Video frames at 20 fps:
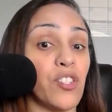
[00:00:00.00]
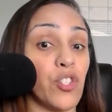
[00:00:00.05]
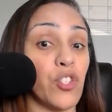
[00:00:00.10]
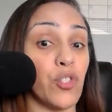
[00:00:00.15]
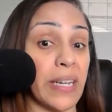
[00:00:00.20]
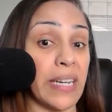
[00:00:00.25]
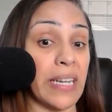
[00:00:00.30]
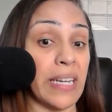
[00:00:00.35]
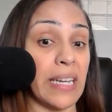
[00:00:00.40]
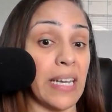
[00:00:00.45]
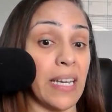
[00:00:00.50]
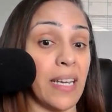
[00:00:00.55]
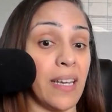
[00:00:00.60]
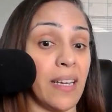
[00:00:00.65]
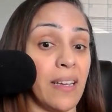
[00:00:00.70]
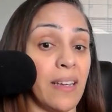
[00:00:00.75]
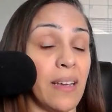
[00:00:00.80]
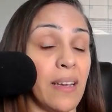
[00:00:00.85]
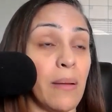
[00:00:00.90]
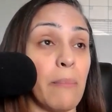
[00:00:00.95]

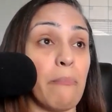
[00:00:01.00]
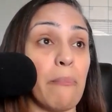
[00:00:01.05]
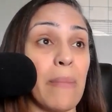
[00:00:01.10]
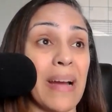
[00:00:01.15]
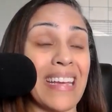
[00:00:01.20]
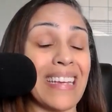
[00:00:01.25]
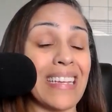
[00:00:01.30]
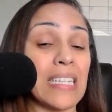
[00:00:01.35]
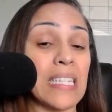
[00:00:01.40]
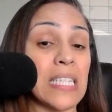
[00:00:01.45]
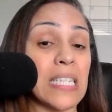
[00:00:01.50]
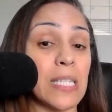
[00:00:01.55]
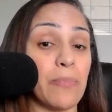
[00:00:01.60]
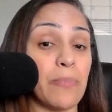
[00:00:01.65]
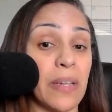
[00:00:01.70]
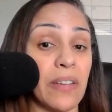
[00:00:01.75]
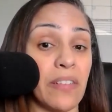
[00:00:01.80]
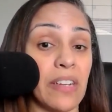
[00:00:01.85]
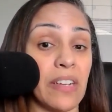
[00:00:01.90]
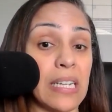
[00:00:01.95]
training, my
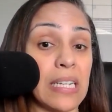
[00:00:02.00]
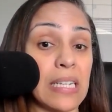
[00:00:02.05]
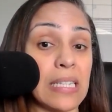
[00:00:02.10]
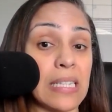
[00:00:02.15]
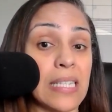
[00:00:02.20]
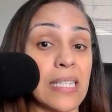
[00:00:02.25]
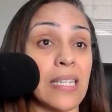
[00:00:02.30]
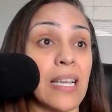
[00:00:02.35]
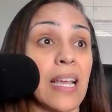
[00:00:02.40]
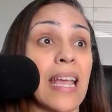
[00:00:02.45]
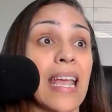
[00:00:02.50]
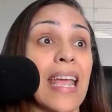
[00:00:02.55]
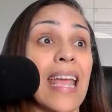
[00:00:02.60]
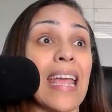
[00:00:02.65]
experience,